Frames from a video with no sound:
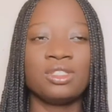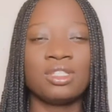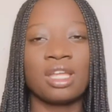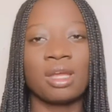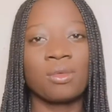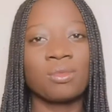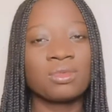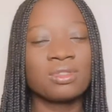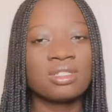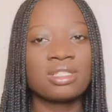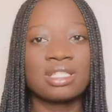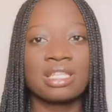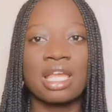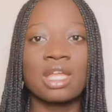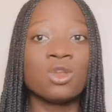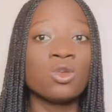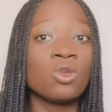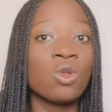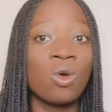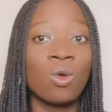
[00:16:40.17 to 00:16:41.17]
They won't
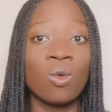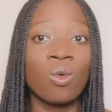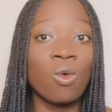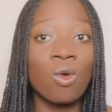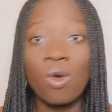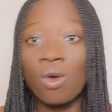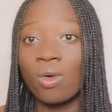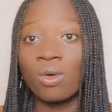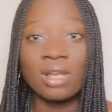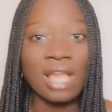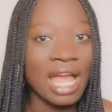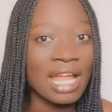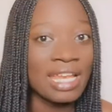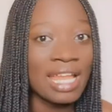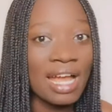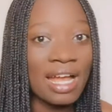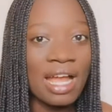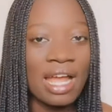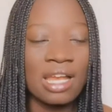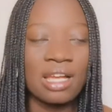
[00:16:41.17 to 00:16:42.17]
say no, go, like
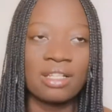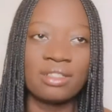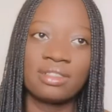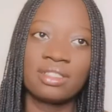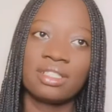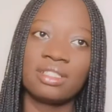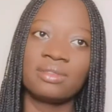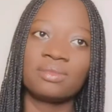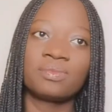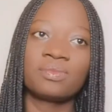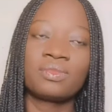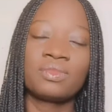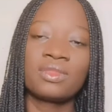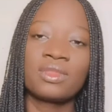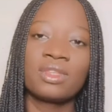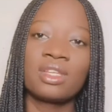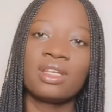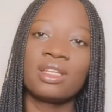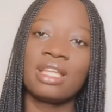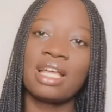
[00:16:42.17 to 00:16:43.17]
that kind of thing.
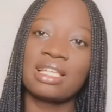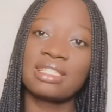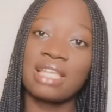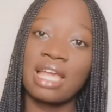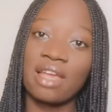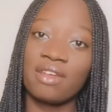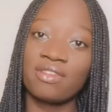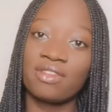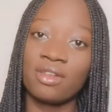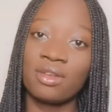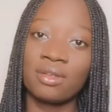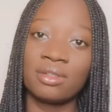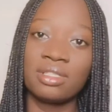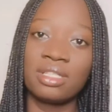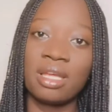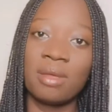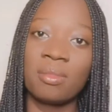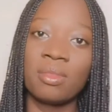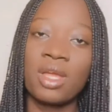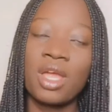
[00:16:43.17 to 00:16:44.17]
That's how I followed
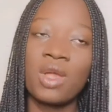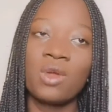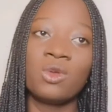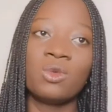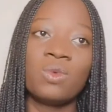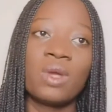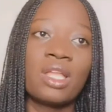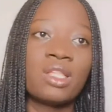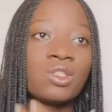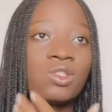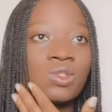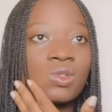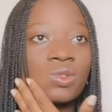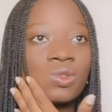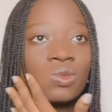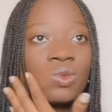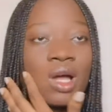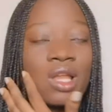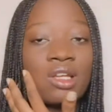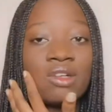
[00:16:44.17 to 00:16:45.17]
them. We went
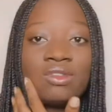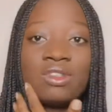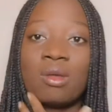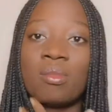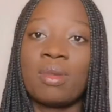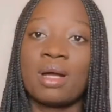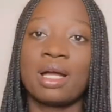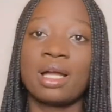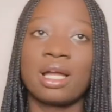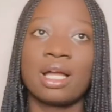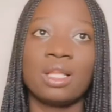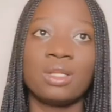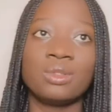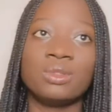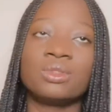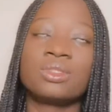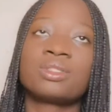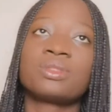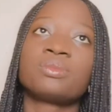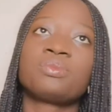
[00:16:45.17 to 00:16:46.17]
to one of the
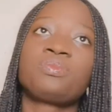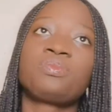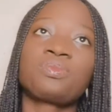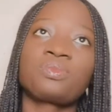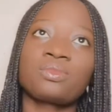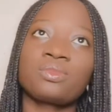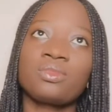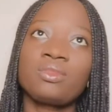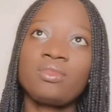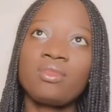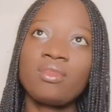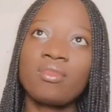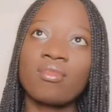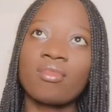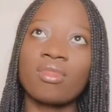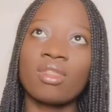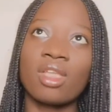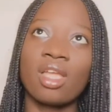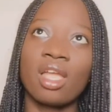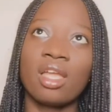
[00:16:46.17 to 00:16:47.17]
bungalows
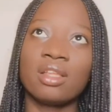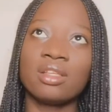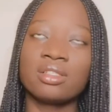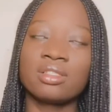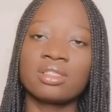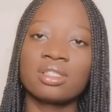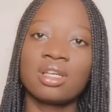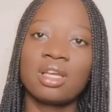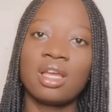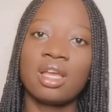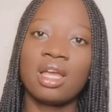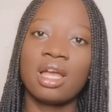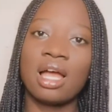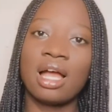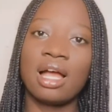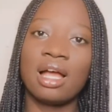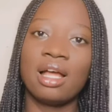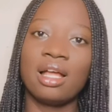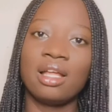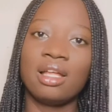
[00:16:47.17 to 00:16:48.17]
and
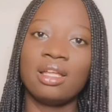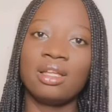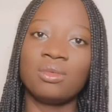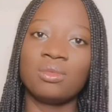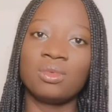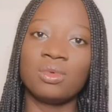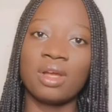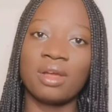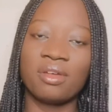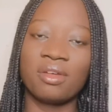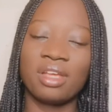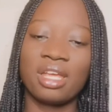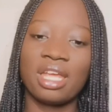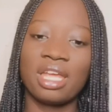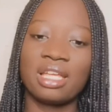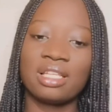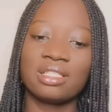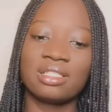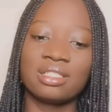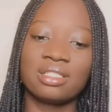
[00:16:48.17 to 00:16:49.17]
we were
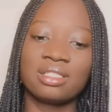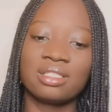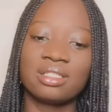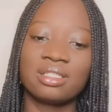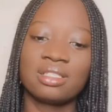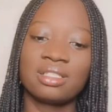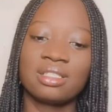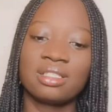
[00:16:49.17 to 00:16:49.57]
rehearsing.